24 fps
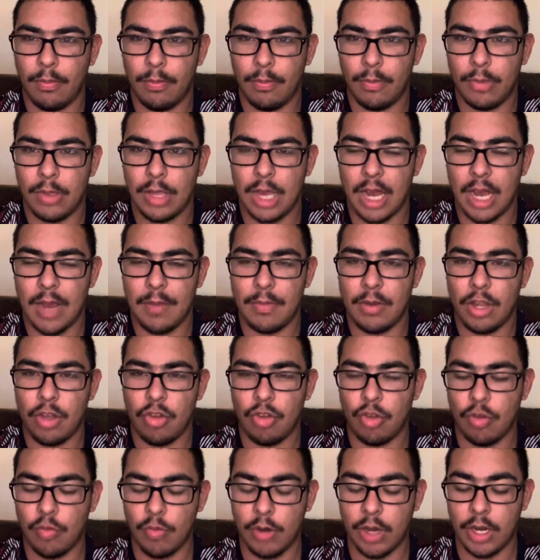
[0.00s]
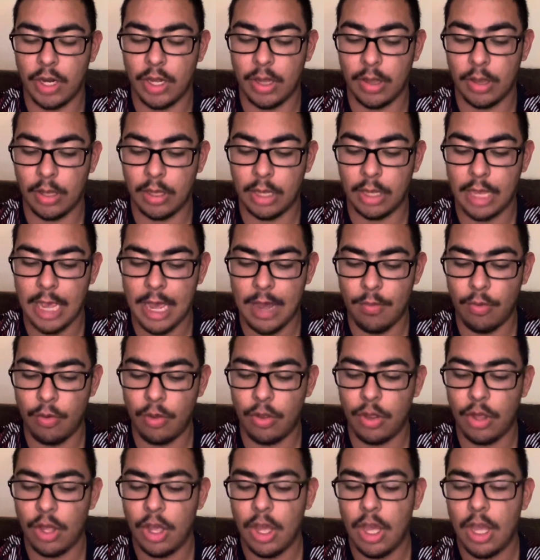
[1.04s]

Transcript: domination win against the Cowboys.